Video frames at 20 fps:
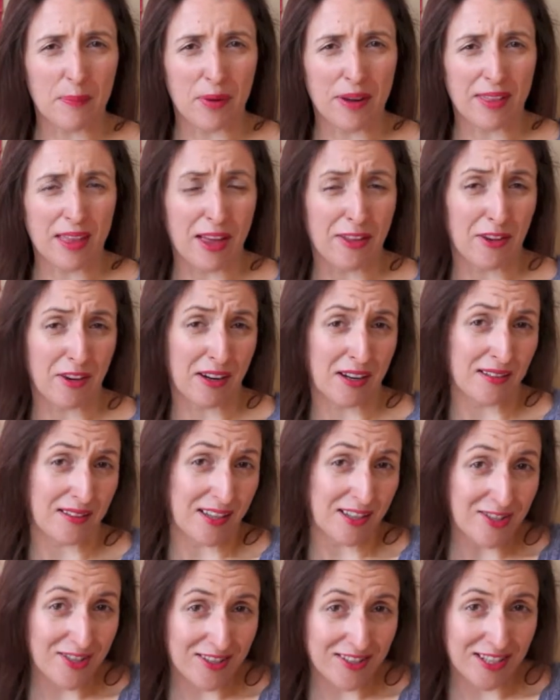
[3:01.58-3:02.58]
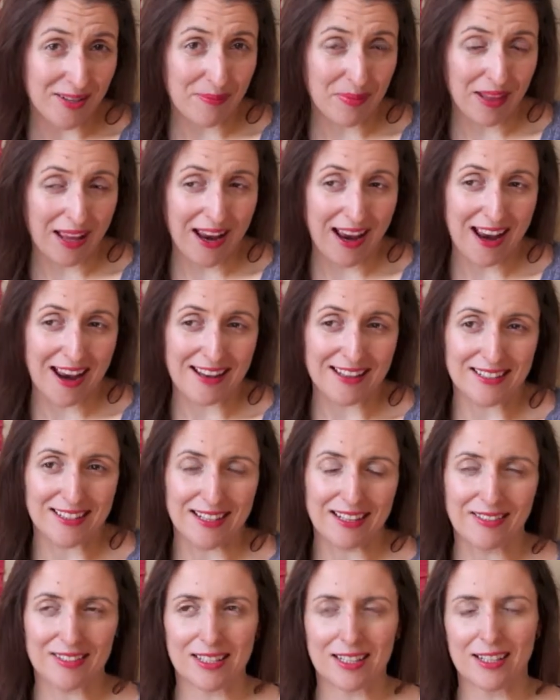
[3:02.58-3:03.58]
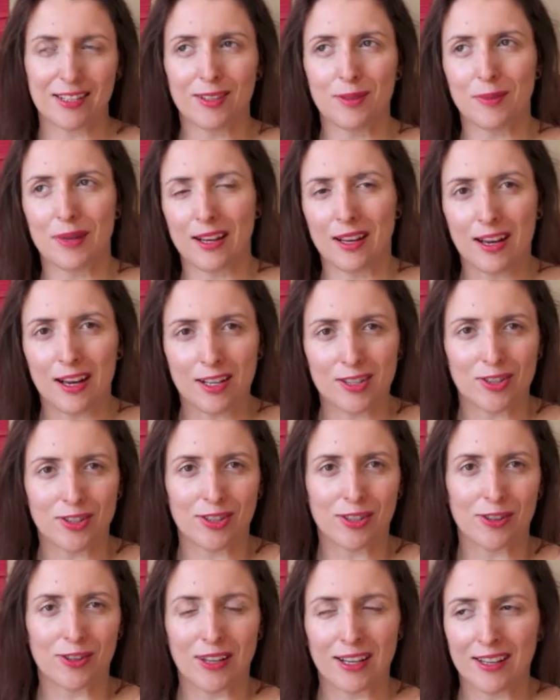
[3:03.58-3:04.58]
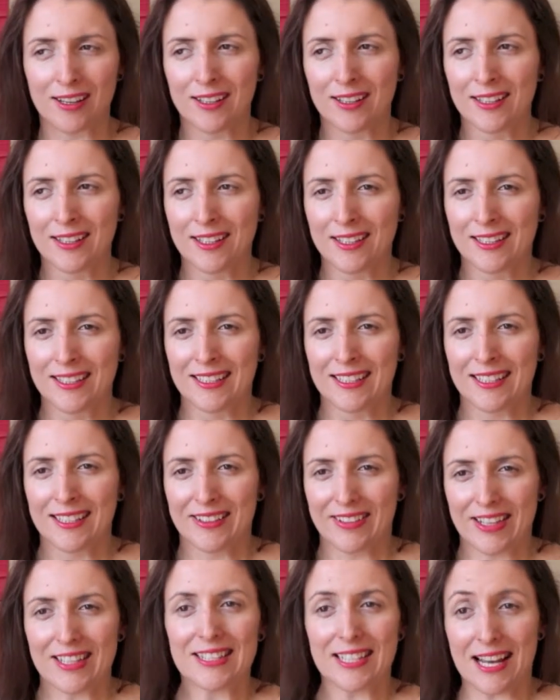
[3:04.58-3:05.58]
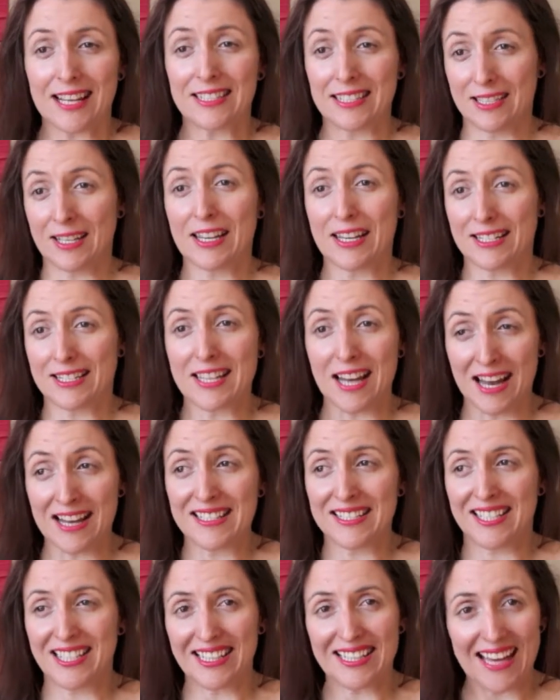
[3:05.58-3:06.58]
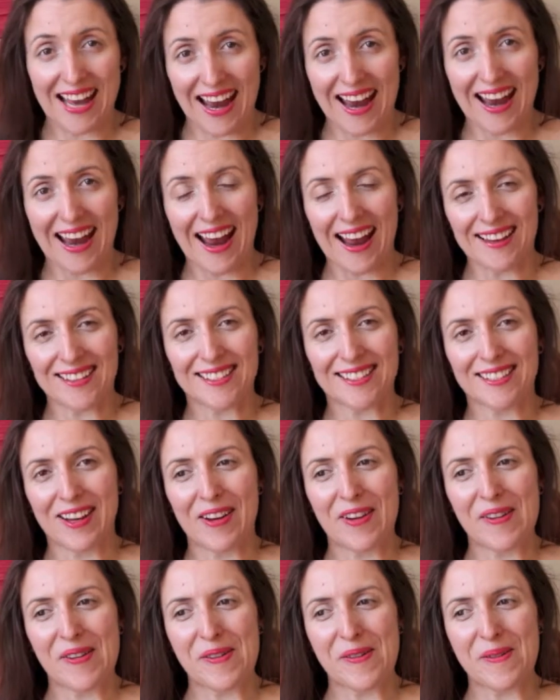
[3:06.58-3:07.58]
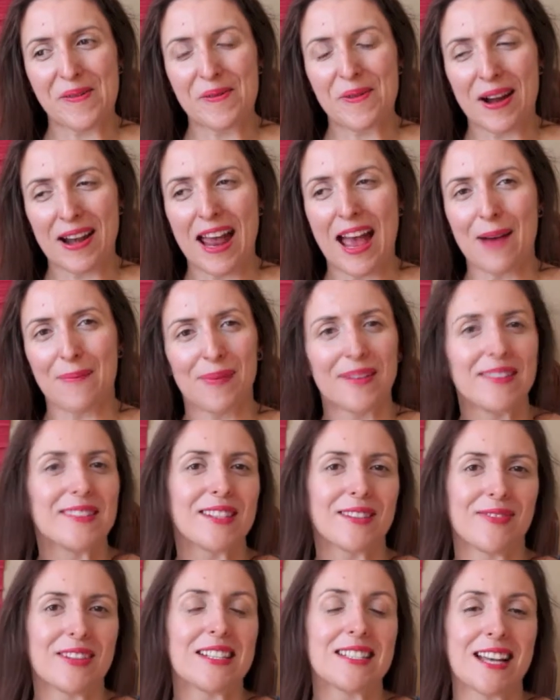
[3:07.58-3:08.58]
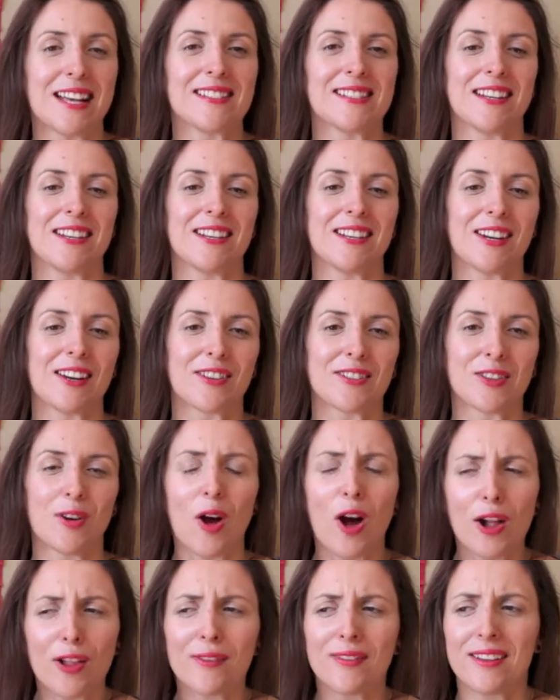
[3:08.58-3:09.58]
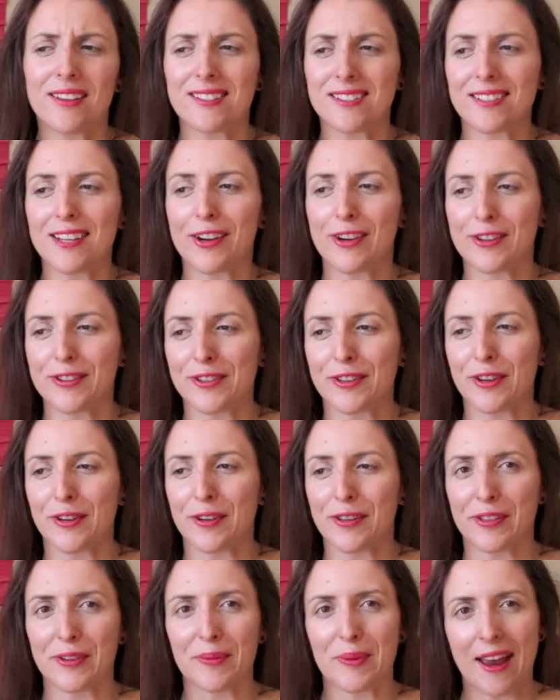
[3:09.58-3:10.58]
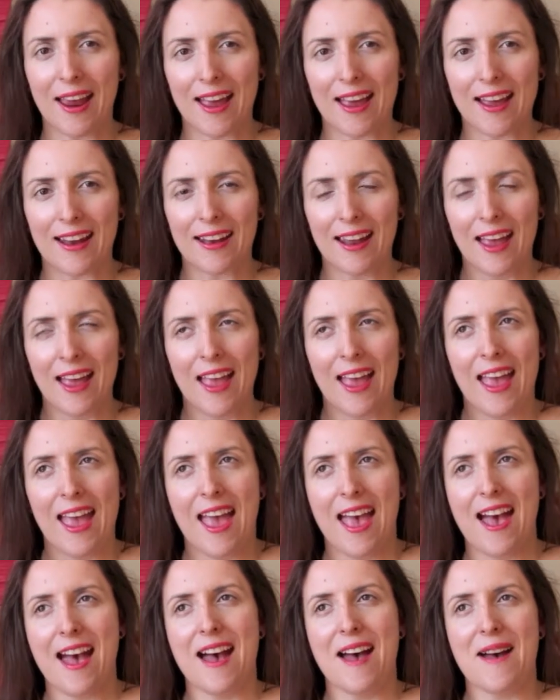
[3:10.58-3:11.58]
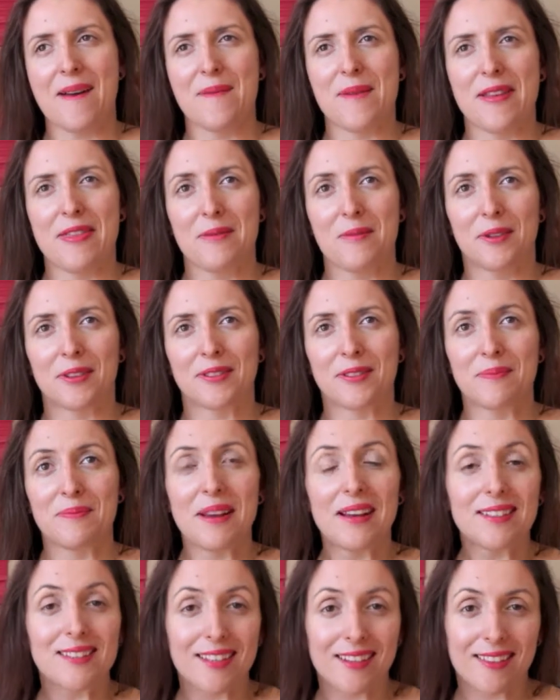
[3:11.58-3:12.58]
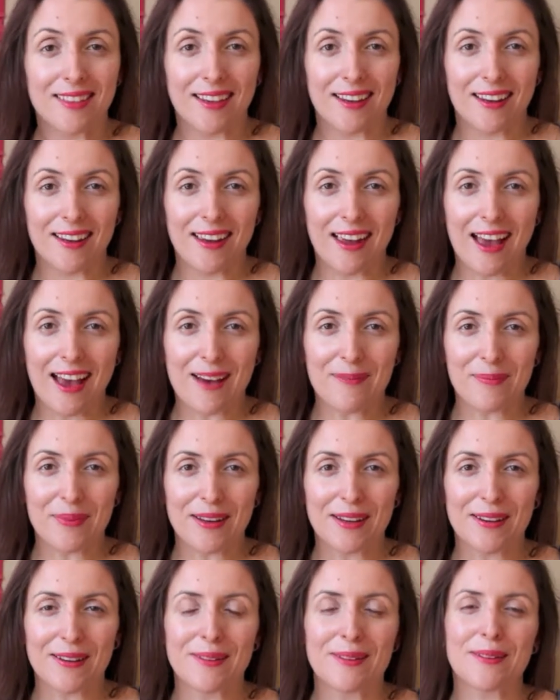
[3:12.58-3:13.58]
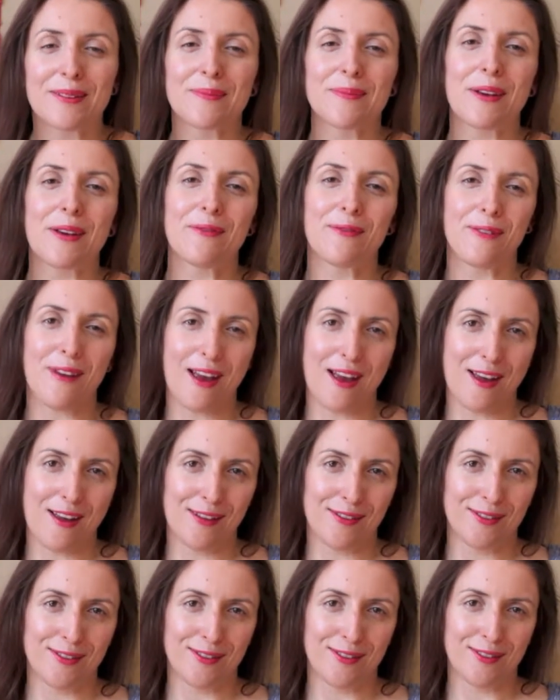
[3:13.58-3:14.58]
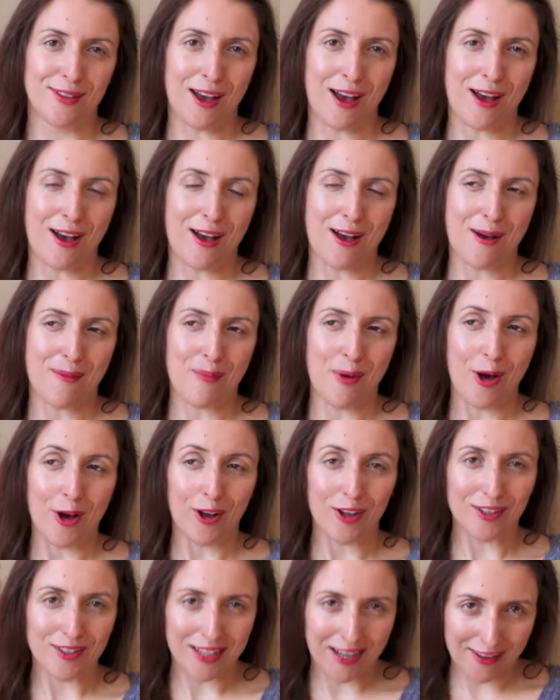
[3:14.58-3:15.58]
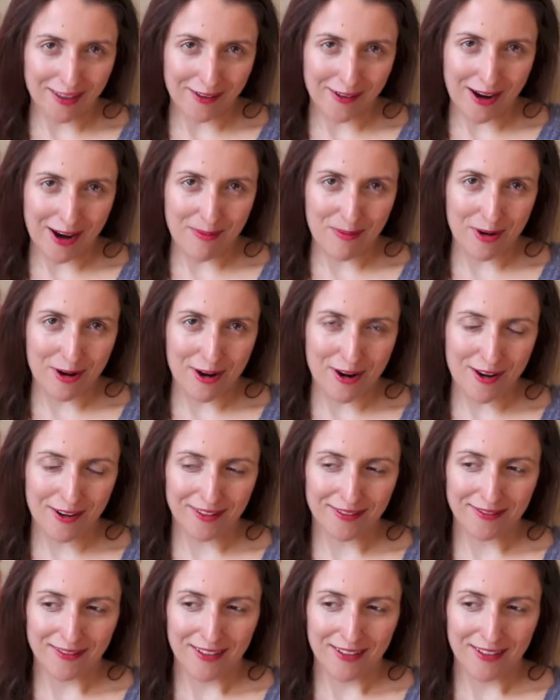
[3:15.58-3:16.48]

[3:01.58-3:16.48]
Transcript: with other contingency plans, and I was like, oh my gosh, you know, like this has to get done today, and so what happens if it doesn't, you know? So all of these scenarios are going through my head, and the most amazing thing happened. My friends, Paul Teithgraber,